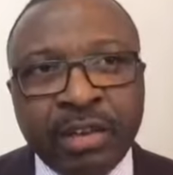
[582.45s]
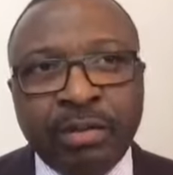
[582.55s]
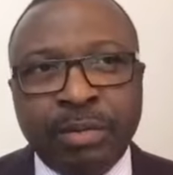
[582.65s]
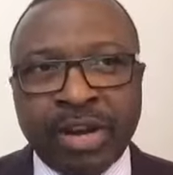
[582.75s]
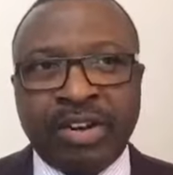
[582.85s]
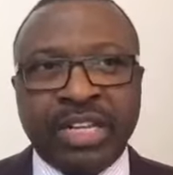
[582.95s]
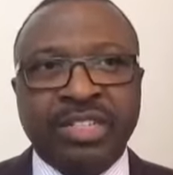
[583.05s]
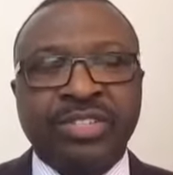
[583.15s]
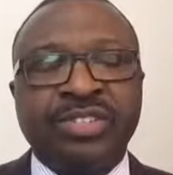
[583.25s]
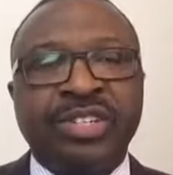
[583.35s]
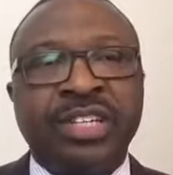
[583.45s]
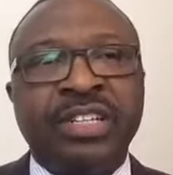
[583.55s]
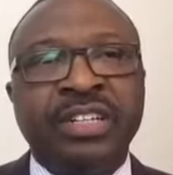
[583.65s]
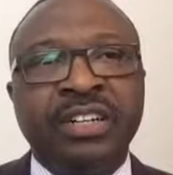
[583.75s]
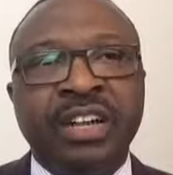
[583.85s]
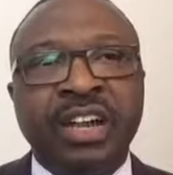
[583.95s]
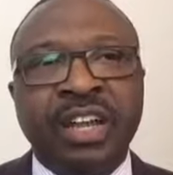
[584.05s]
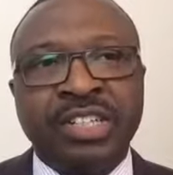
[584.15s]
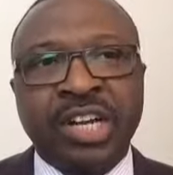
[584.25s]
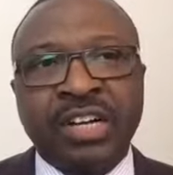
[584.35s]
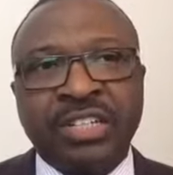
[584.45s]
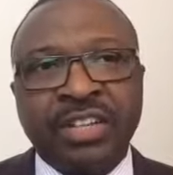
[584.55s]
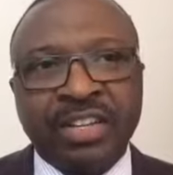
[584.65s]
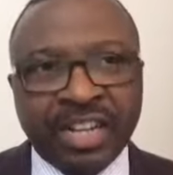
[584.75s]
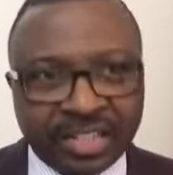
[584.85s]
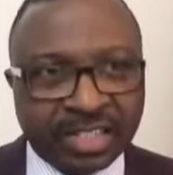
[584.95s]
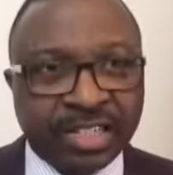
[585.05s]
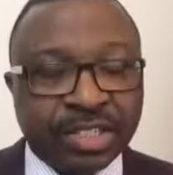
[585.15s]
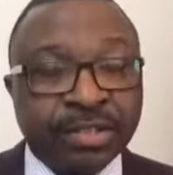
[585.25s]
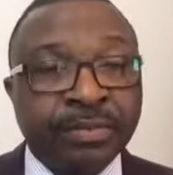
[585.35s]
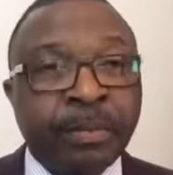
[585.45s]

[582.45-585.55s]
when registering a charity organization.